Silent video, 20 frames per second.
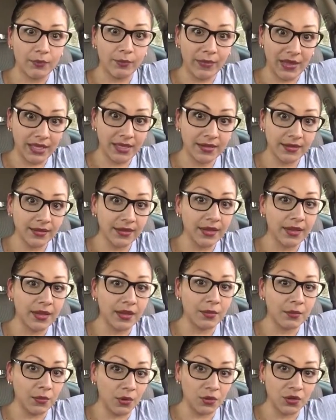Mentally,
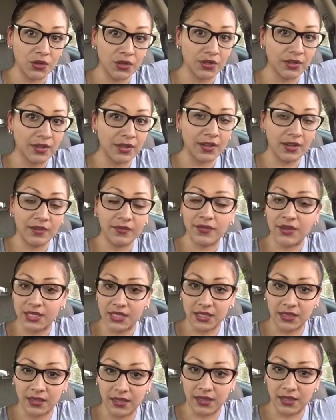emotionally, and
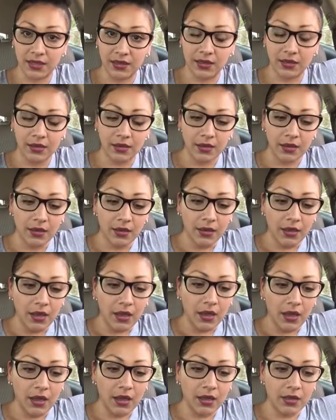physically.
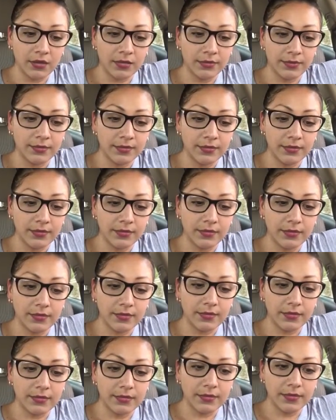
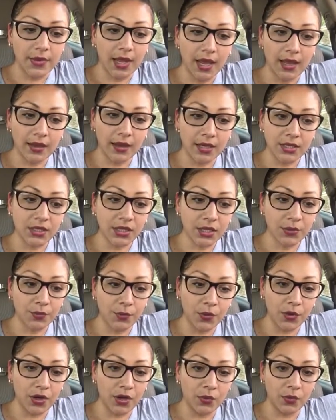I got to the
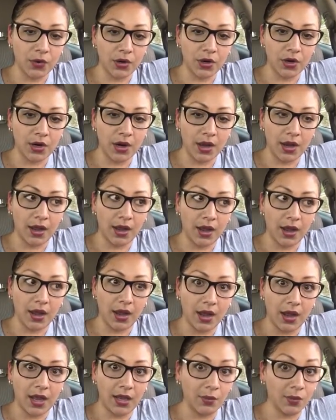point where
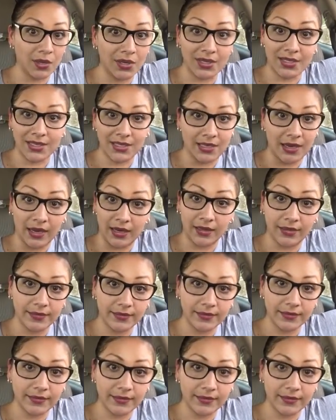I wanted to die.